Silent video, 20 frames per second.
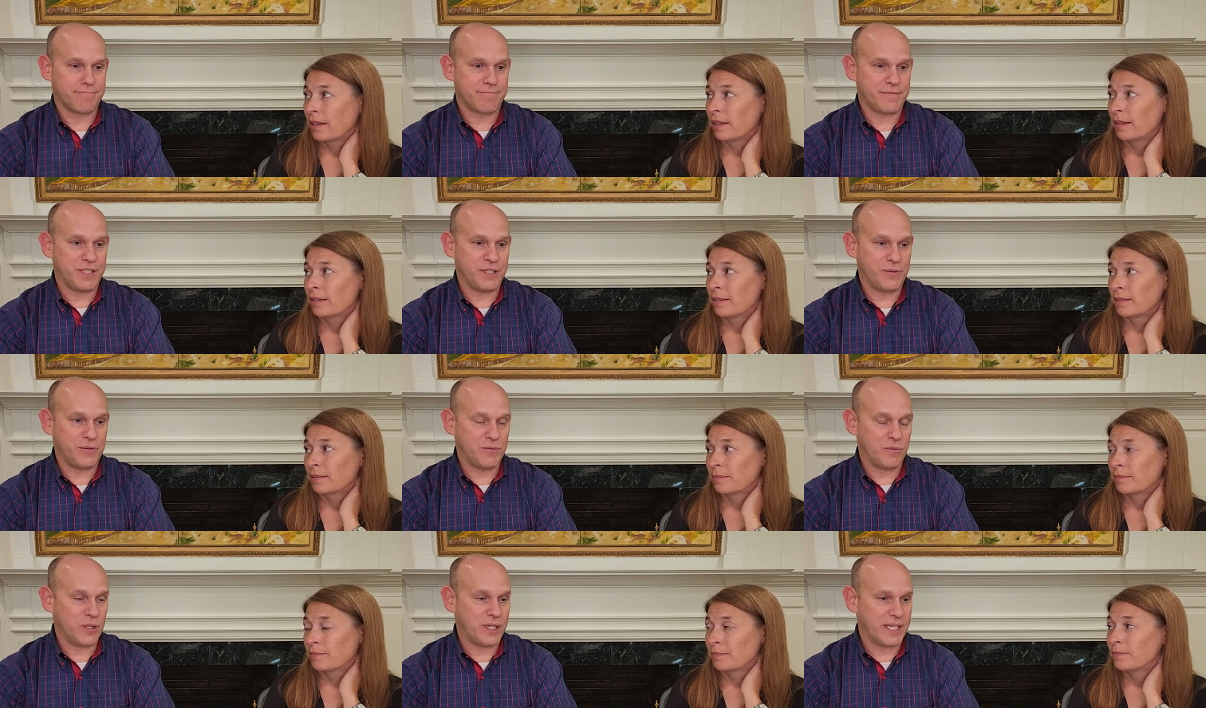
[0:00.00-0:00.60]

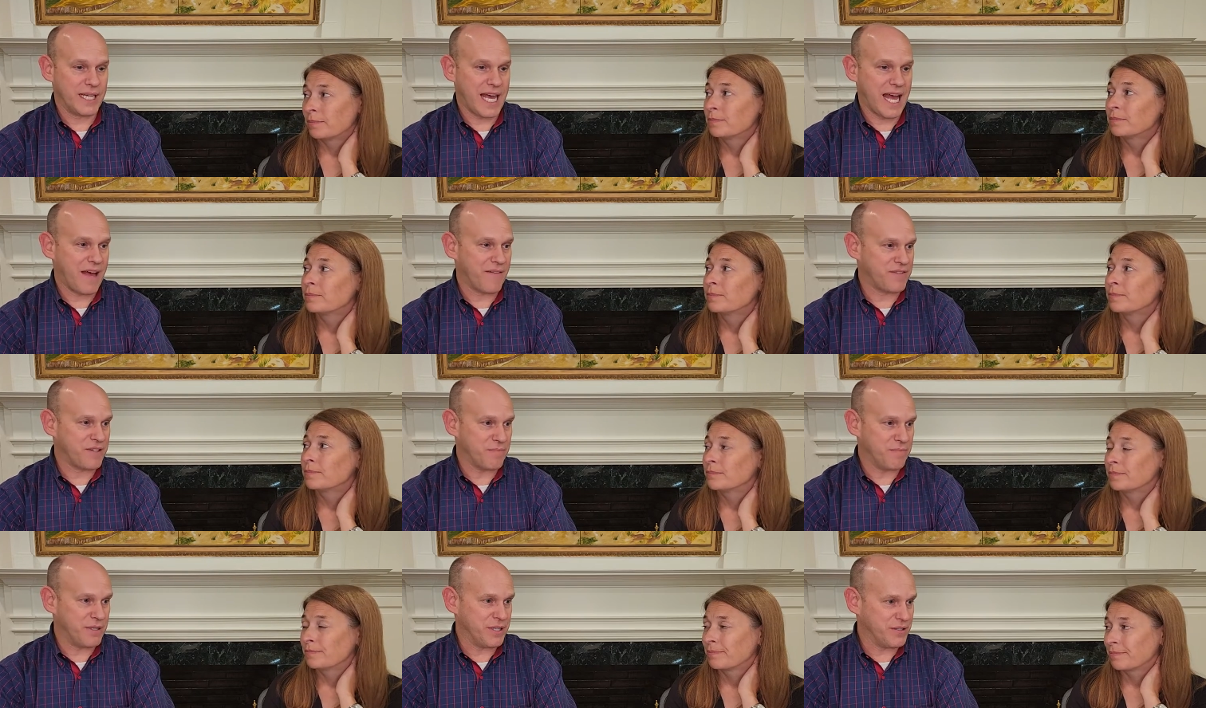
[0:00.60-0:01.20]
Speaker 1: You wouldn't have
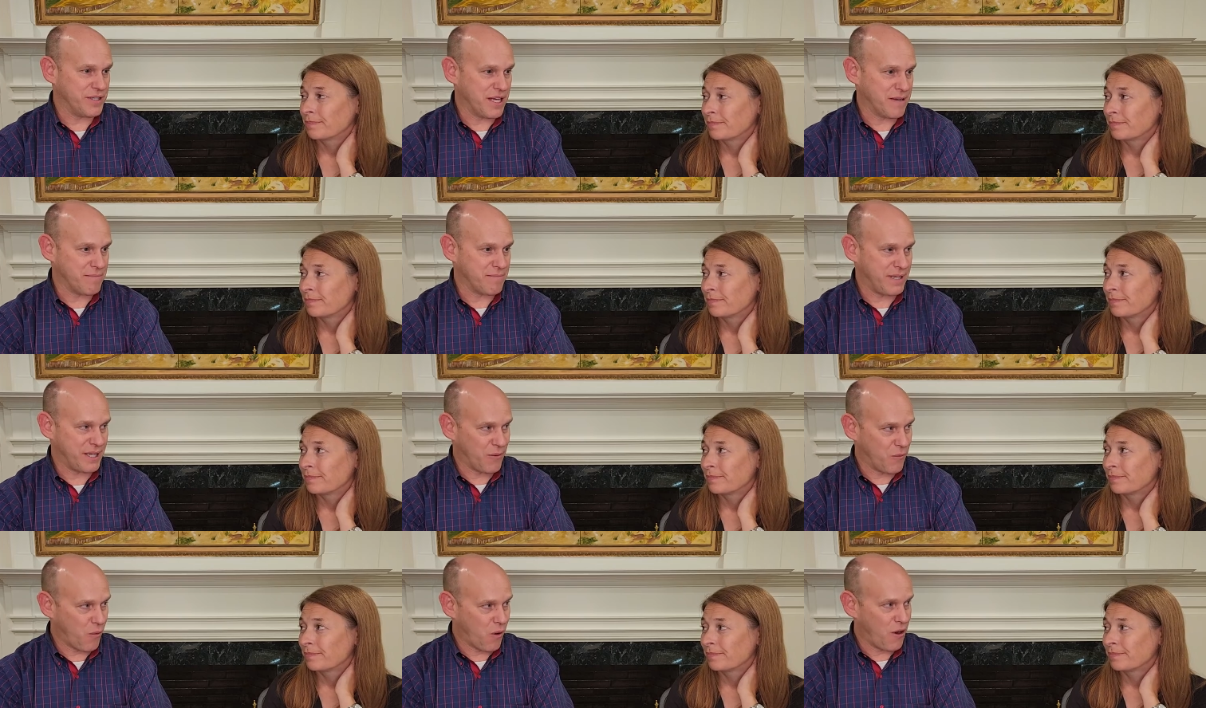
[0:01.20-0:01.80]
to build up
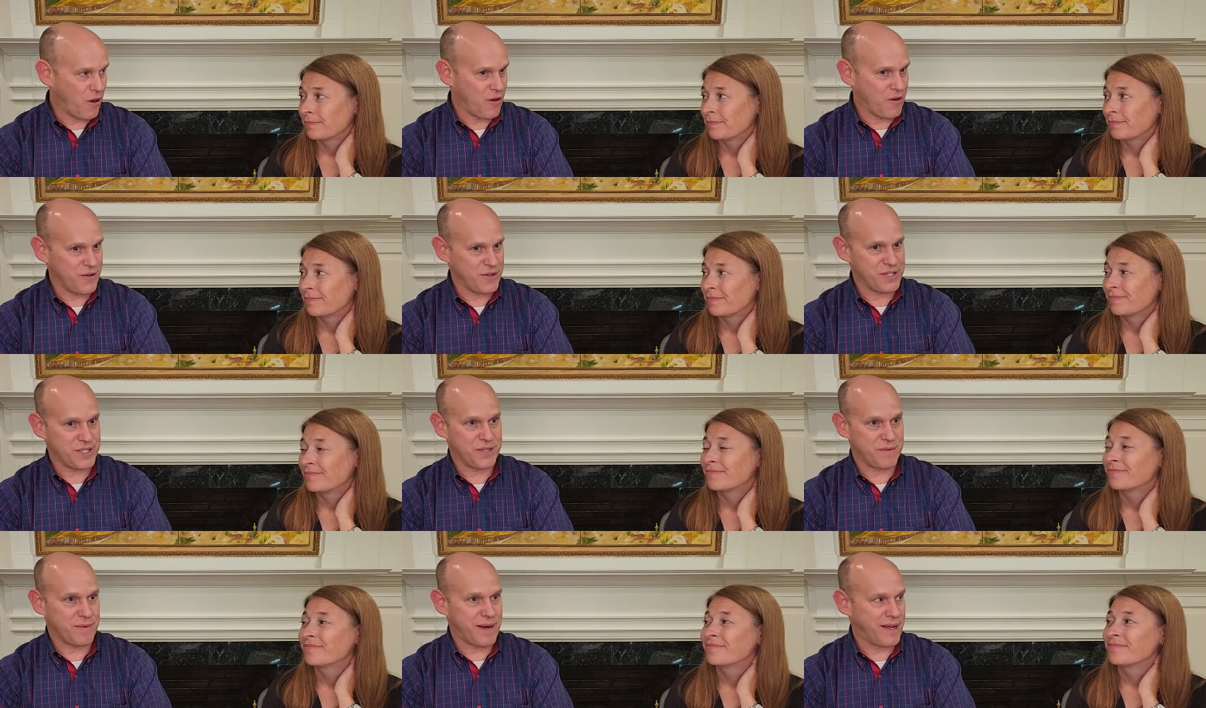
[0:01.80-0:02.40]
big
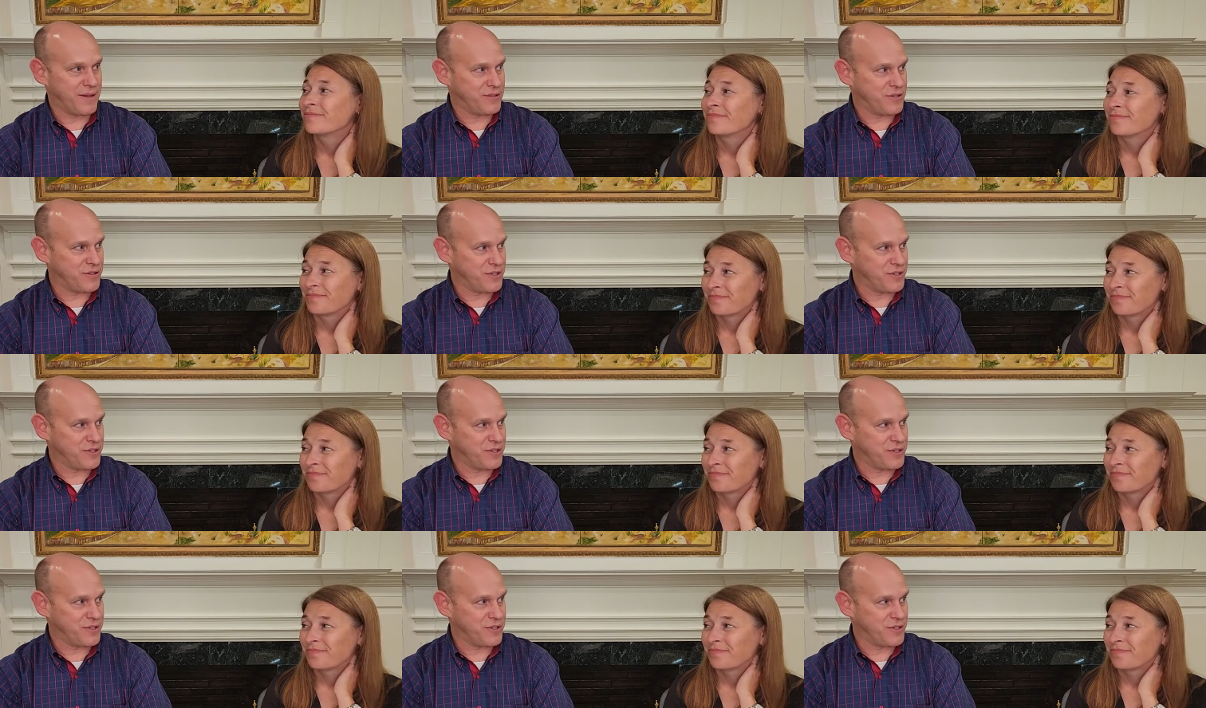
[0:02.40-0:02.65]
walls around